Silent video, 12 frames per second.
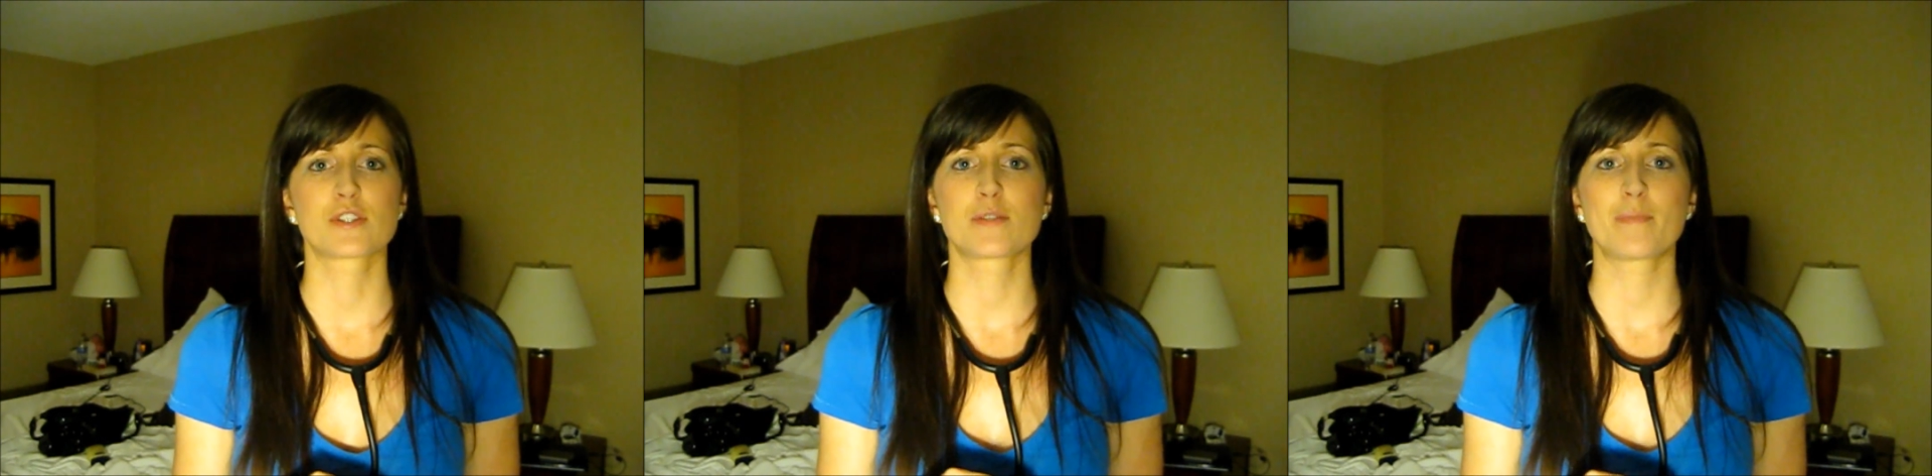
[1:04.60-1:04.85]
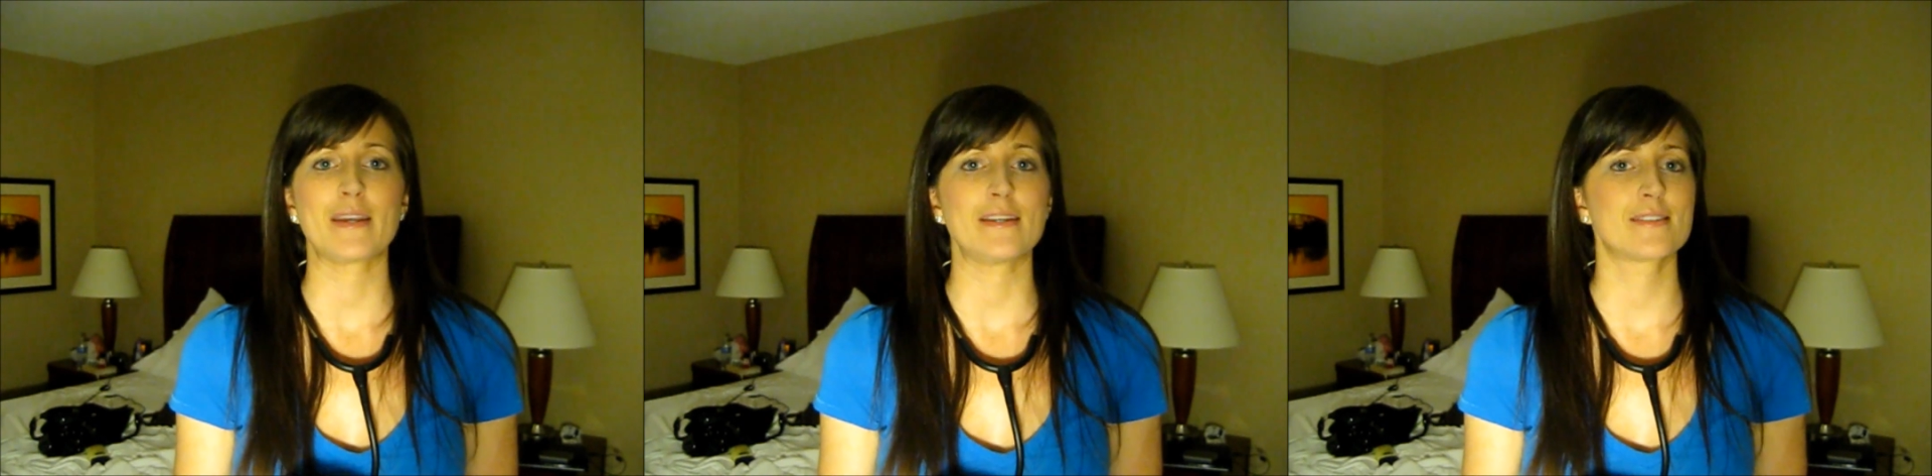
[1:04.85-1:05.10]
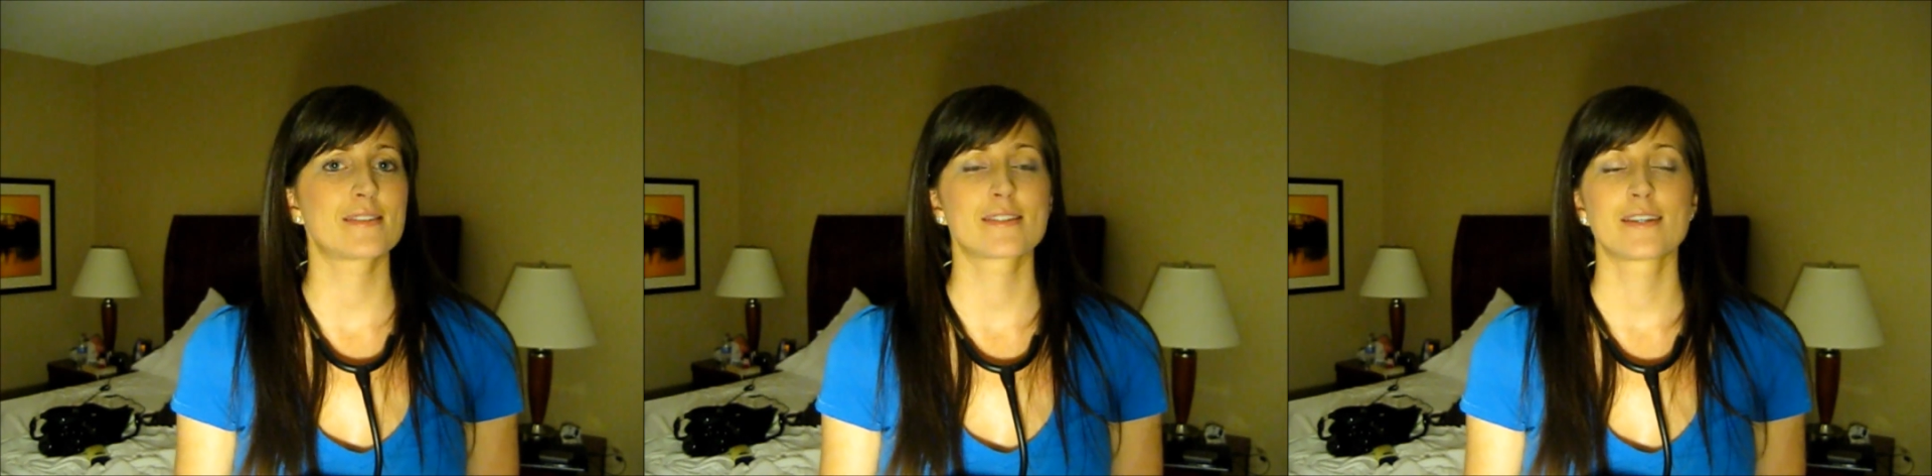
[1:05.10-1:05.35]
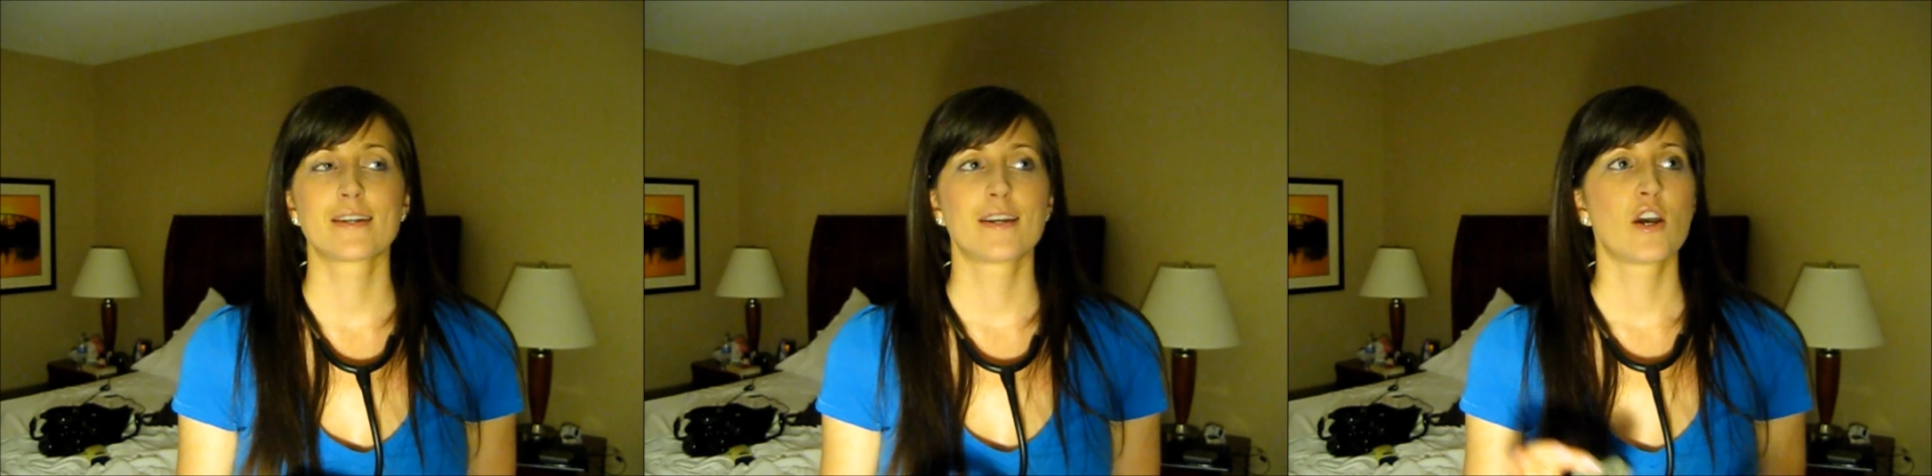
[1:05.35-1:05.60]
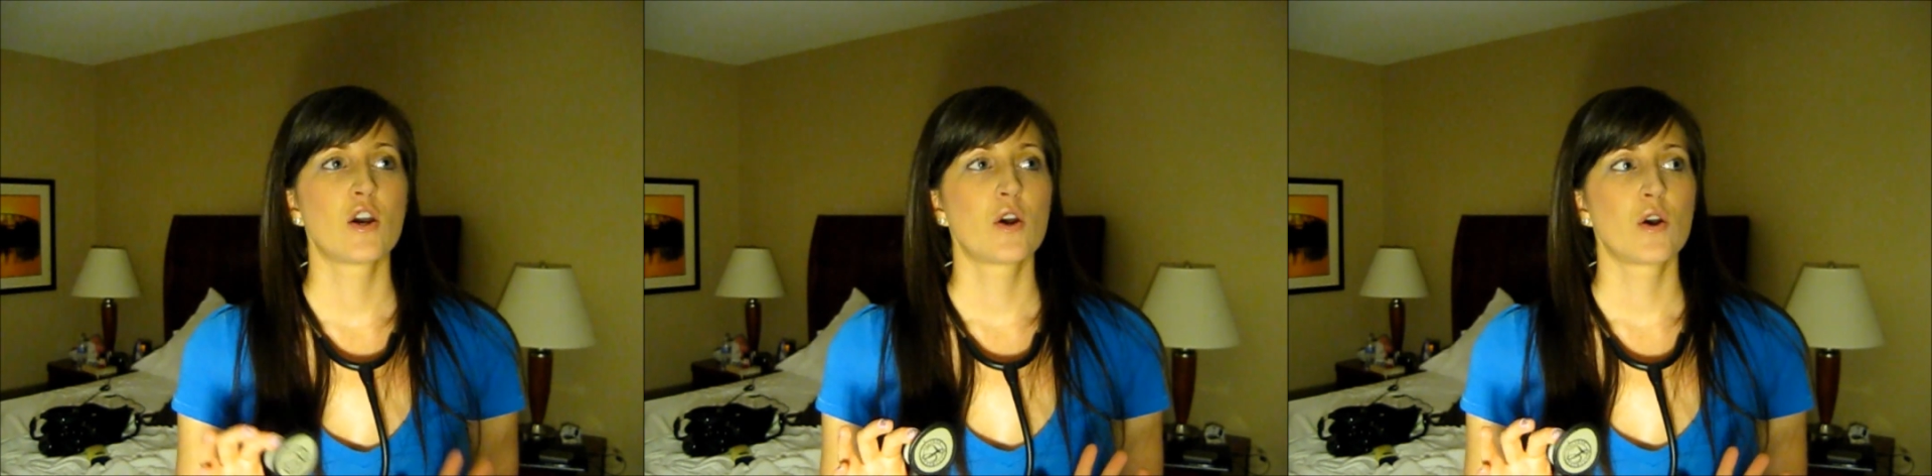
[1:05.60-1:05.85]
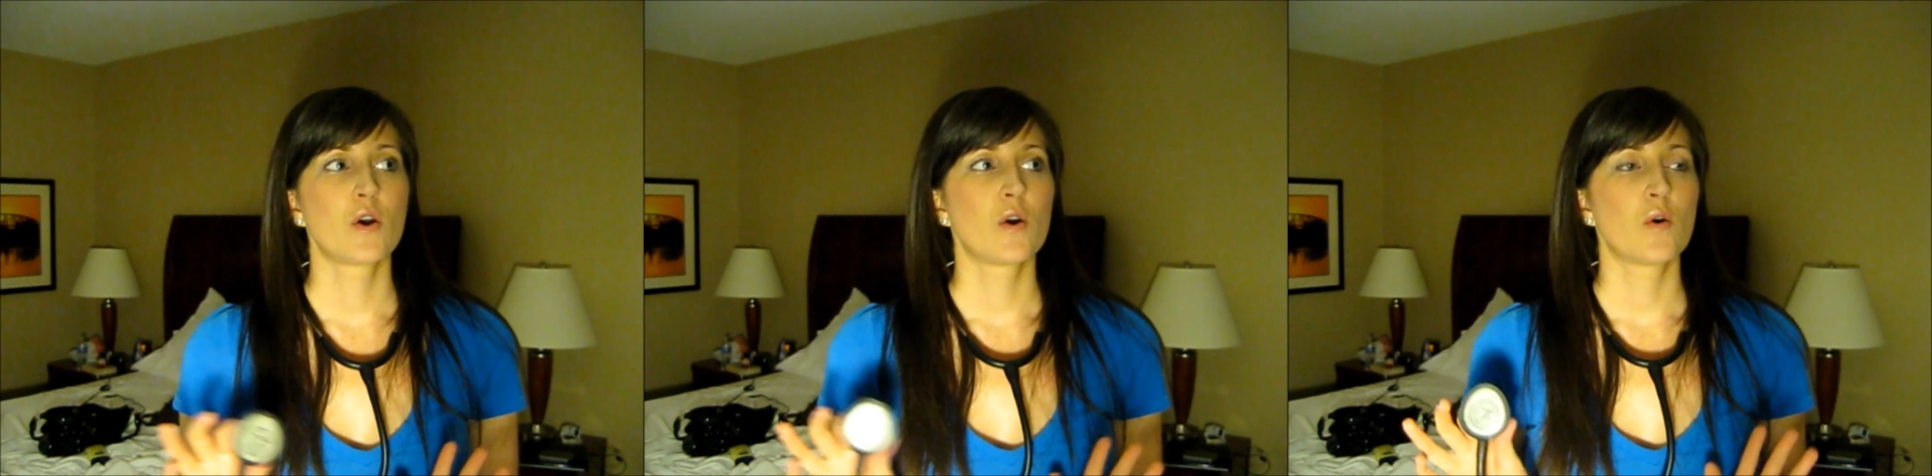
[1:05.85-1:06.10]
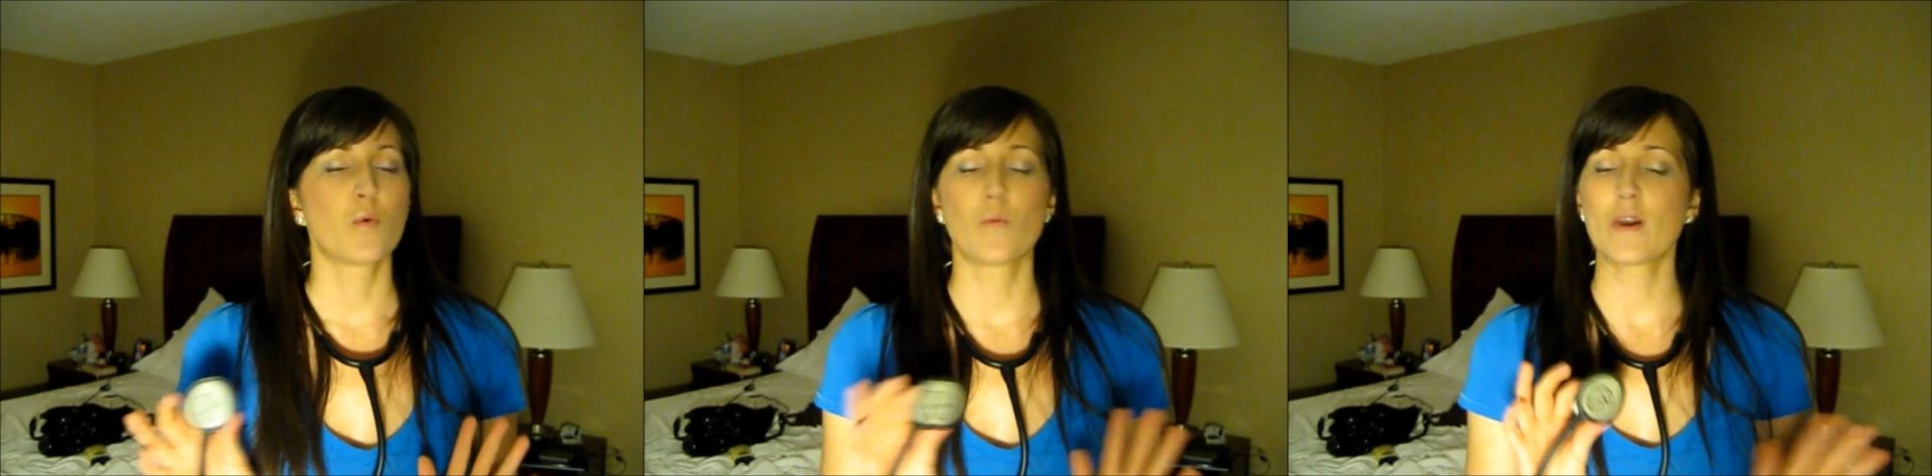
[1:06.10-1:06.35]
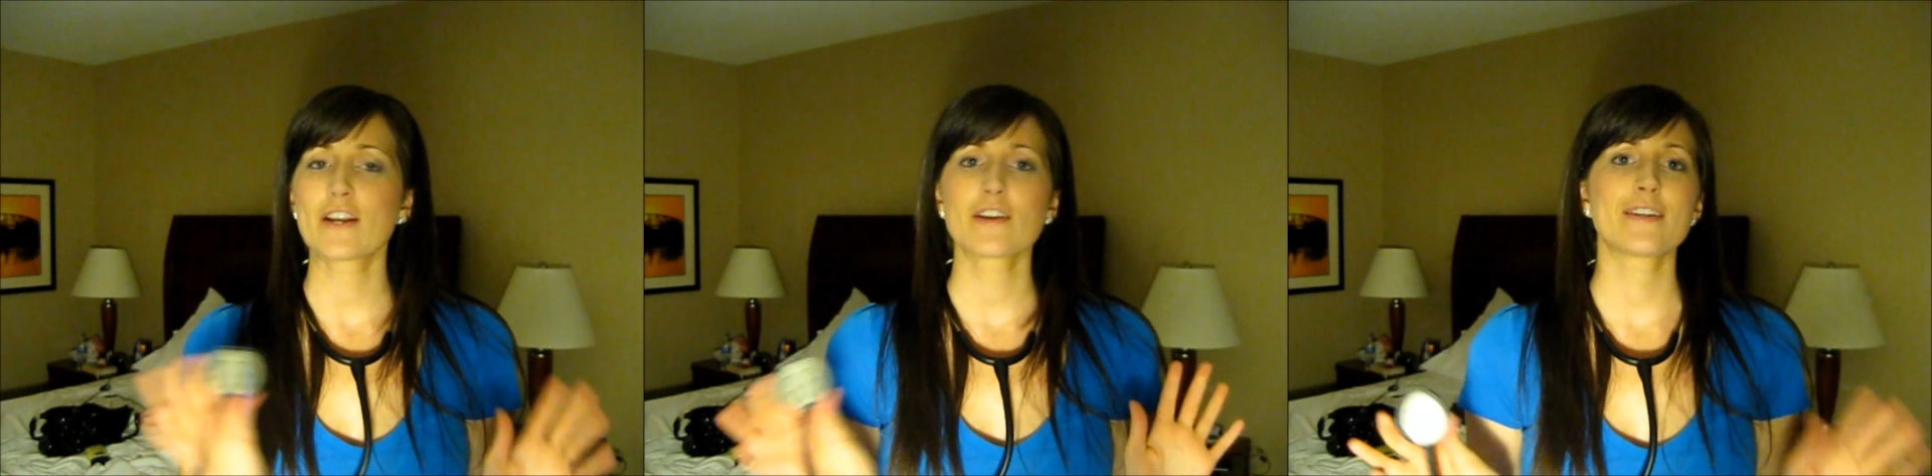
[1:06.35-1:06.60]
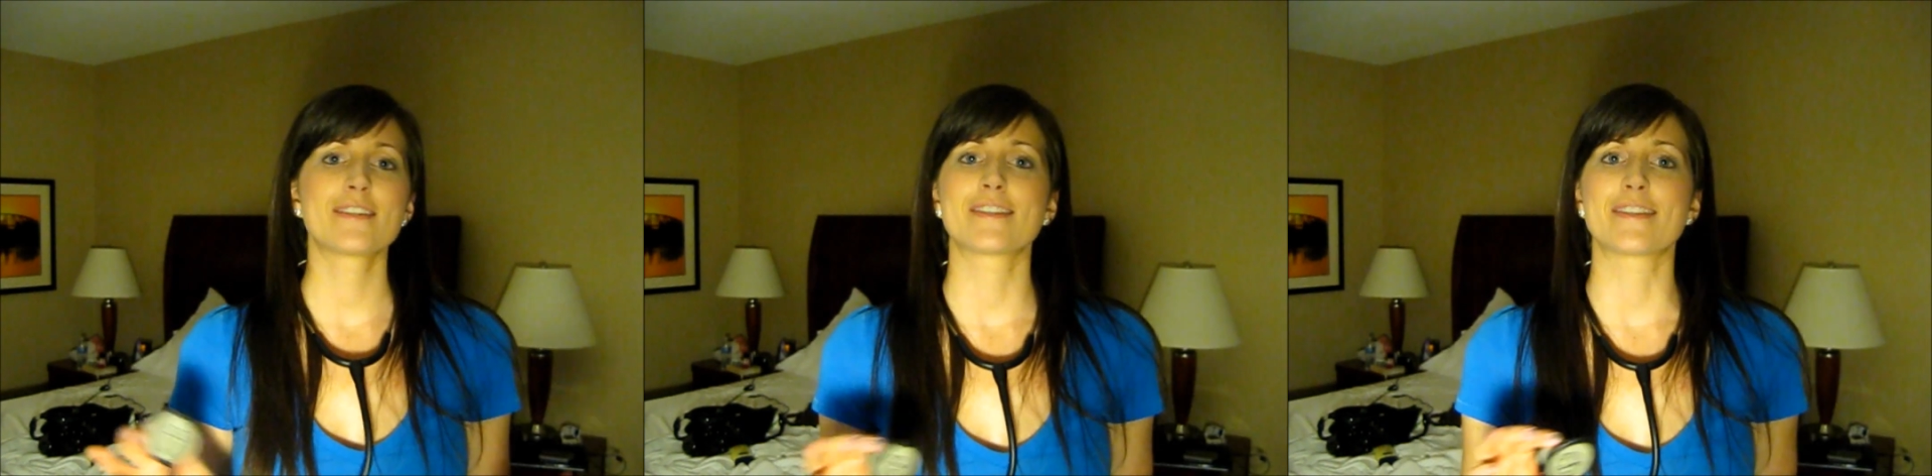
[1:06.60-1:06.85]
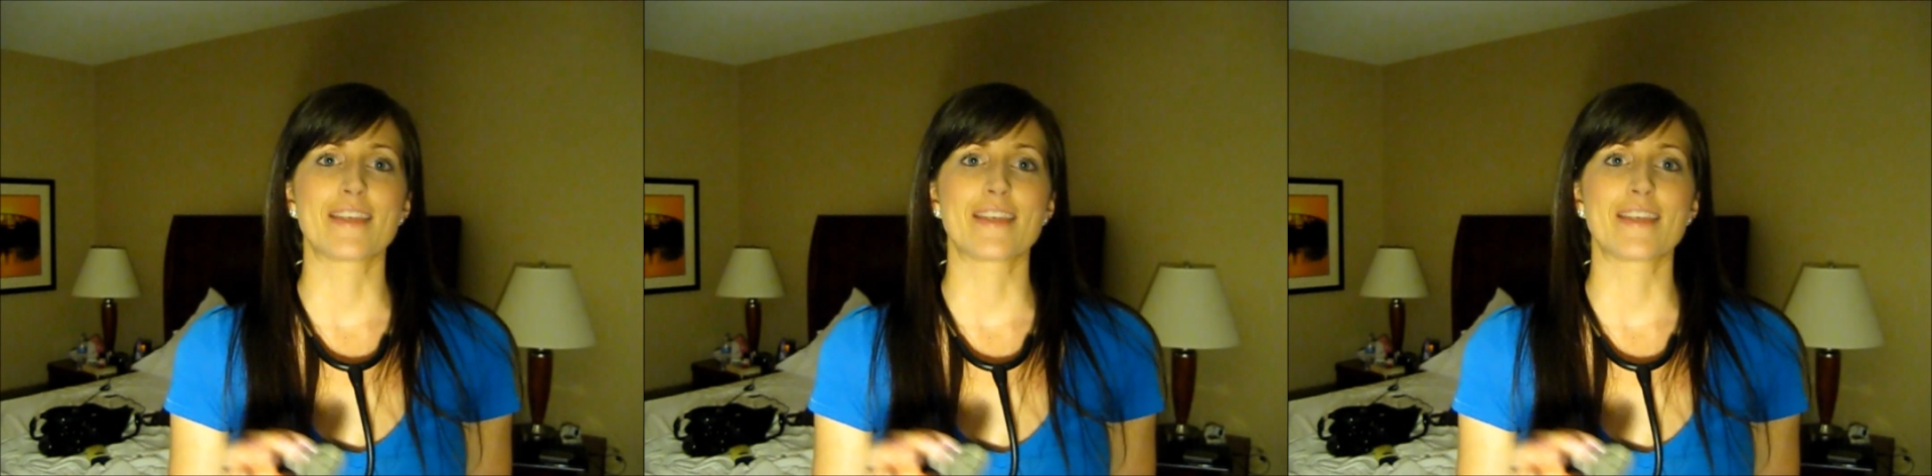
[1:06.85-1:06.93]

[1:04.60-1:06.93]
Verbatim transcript: space. Where is